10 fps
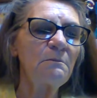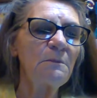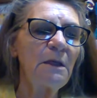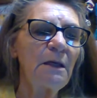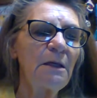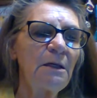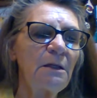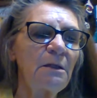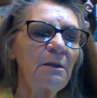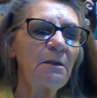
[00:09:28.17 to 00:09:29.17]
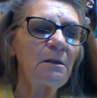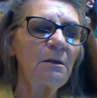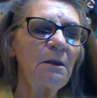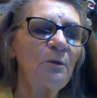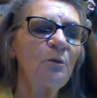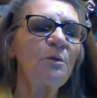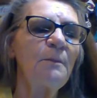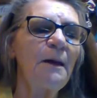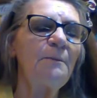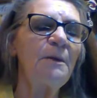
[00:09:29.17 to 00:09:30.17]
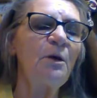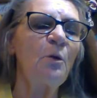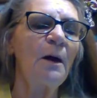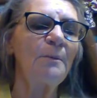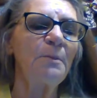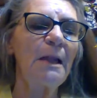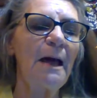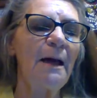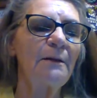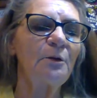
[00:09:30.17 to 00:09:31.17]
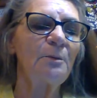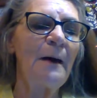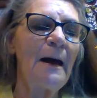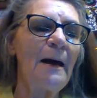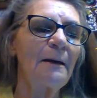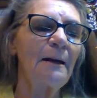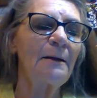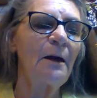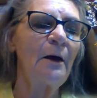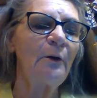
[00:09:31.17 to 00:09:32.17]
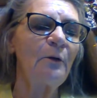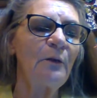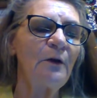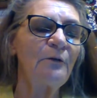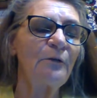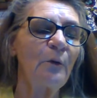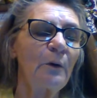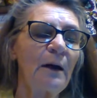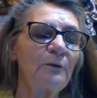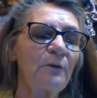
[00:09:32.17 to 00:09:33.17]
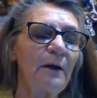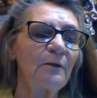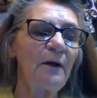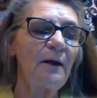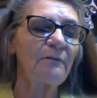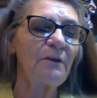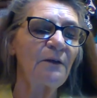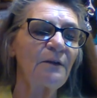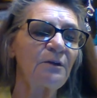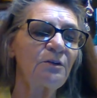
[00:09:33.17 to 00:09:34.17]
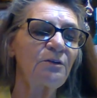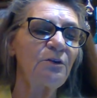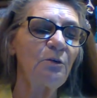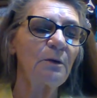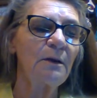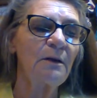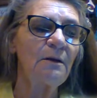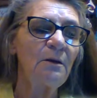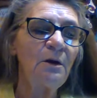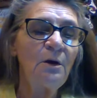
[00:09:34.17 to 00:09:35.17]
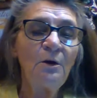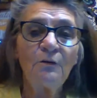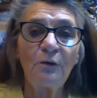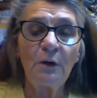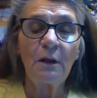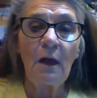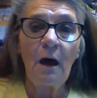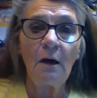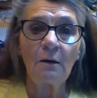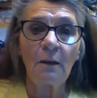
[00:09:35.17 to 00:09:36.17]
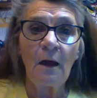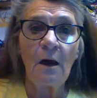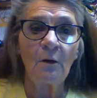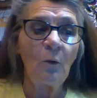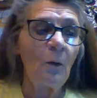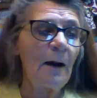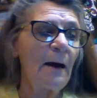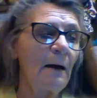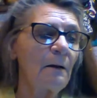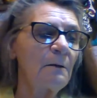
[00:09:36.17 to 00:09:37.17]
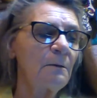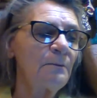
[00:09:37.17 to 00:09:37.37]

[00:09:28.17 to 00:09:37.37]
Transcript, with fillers: and... It would make me quite blind or mad, I know. Therefore, I'd rather have nothing to do with it for a long, long while.